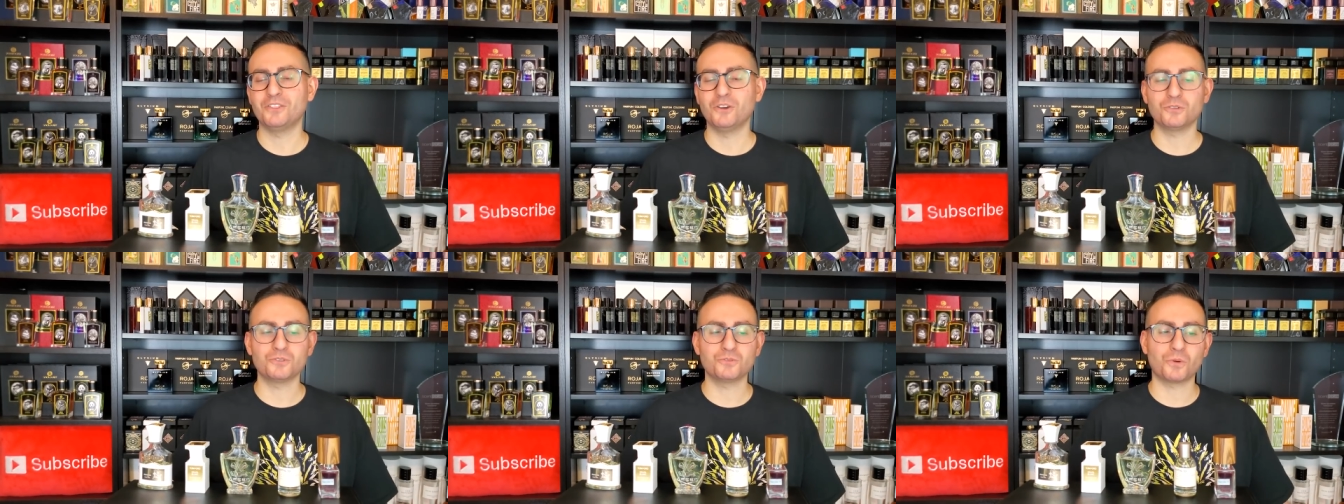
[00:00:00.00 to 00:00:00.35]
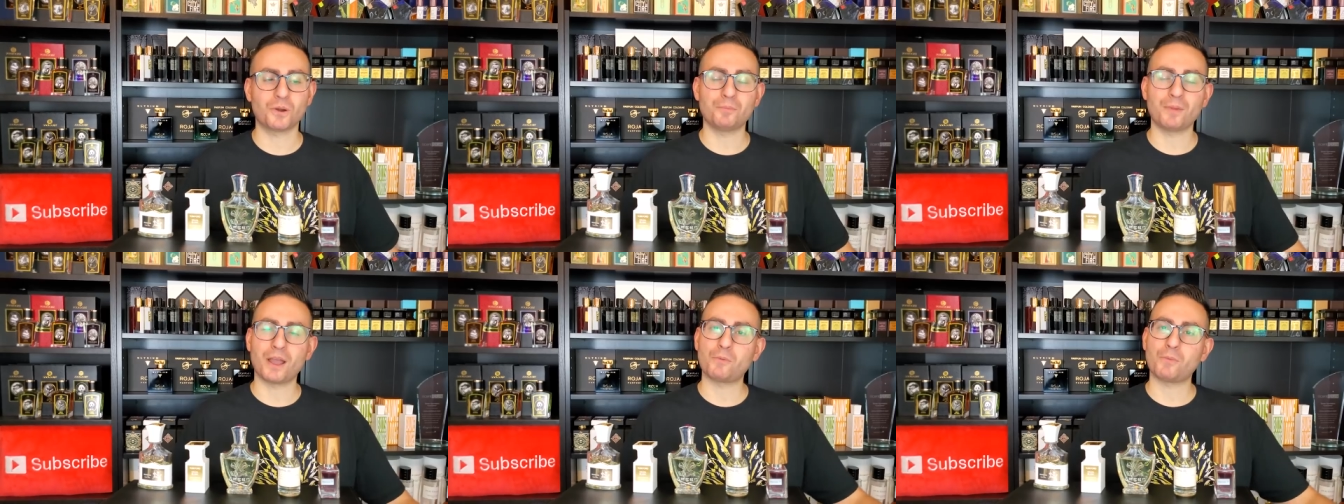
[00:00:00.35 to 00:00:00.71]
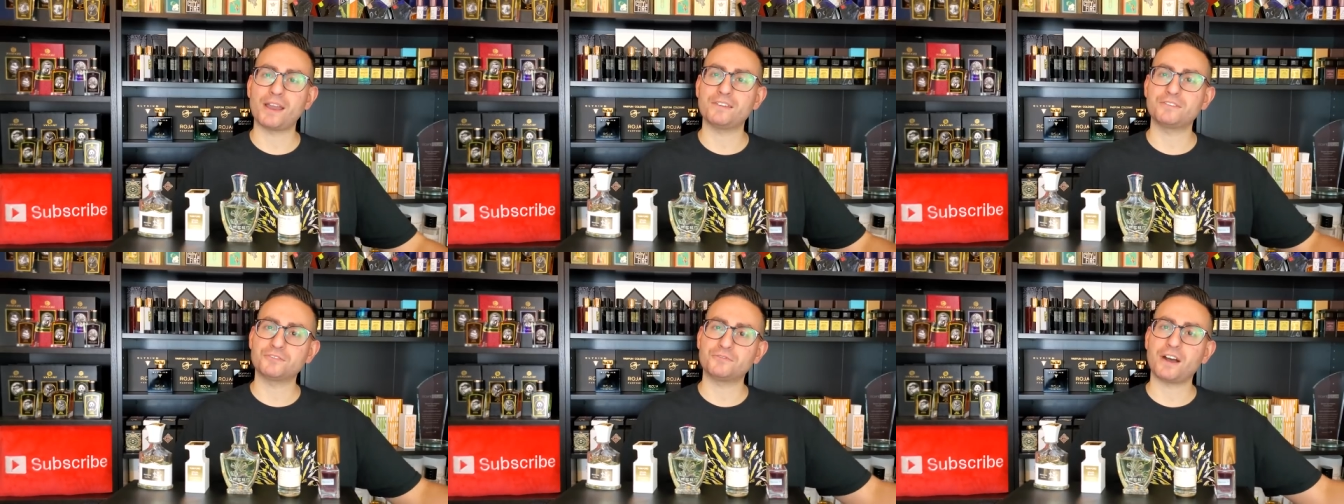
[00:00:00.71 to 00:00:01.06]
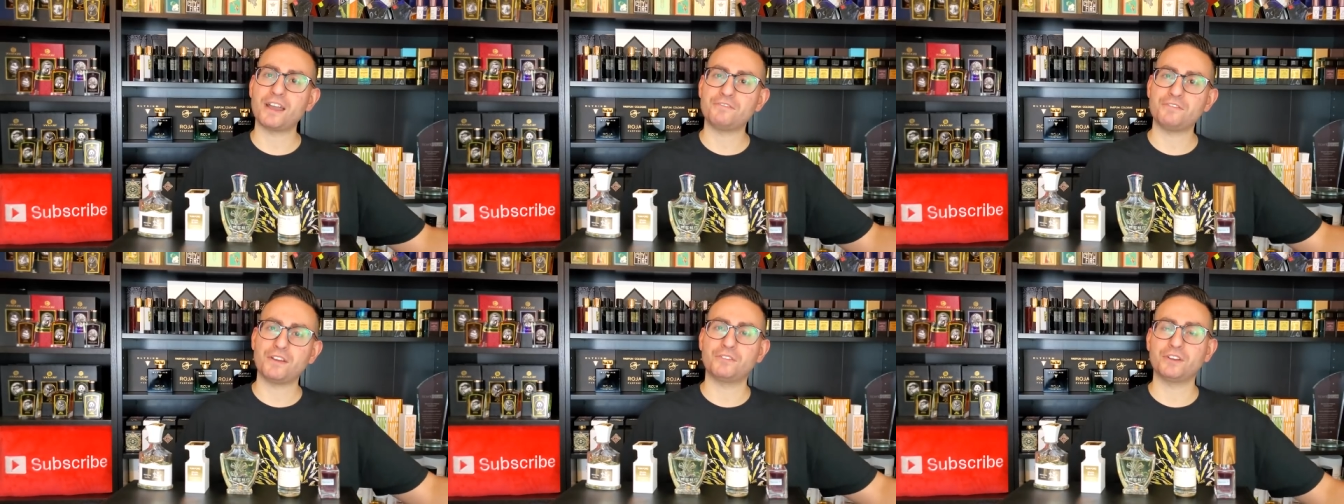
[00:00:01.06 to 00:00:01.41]
Those were my wife's
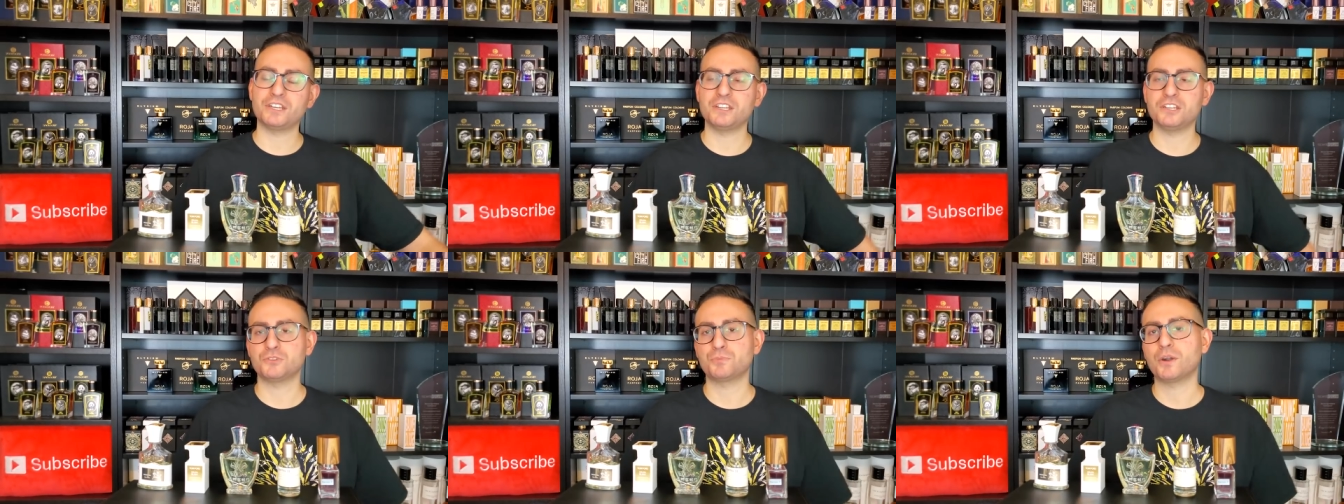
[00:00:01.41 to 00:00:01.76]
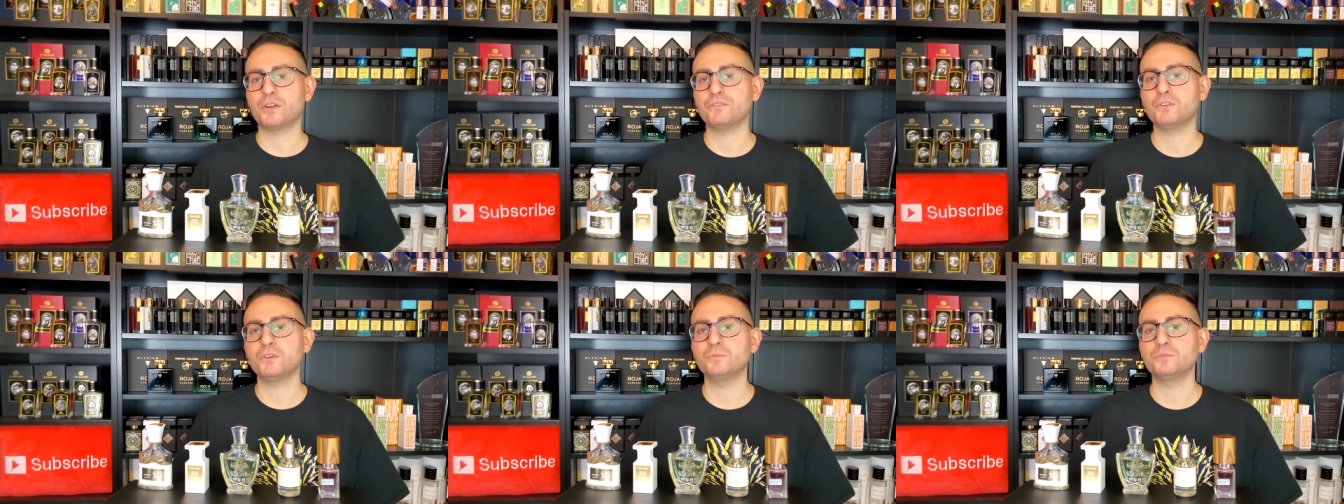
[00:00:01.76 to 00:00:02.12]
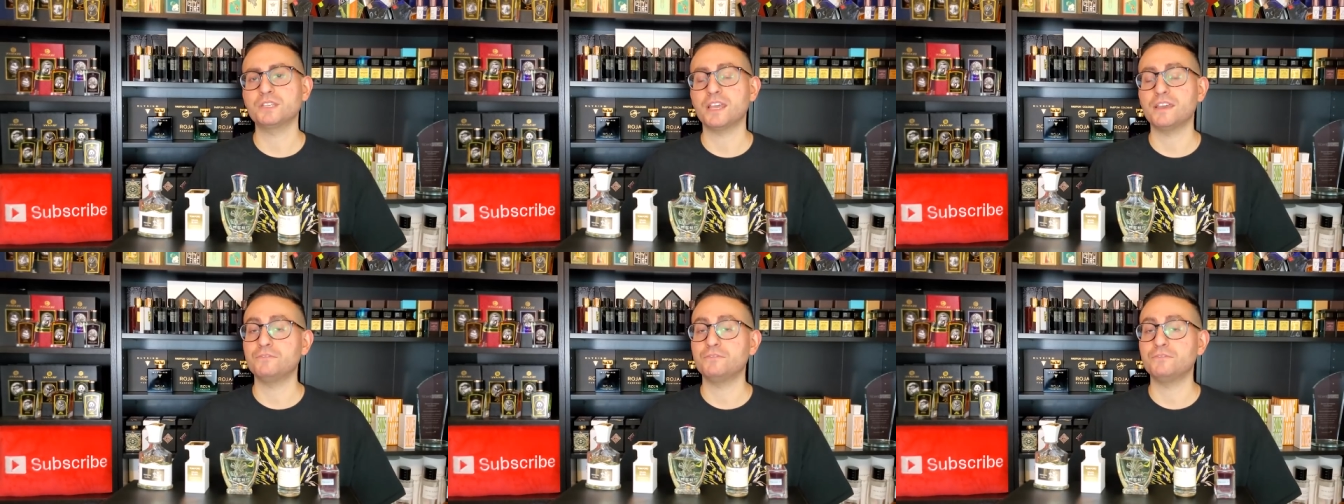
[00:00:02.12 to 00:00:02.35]
five favorite niche perfumes.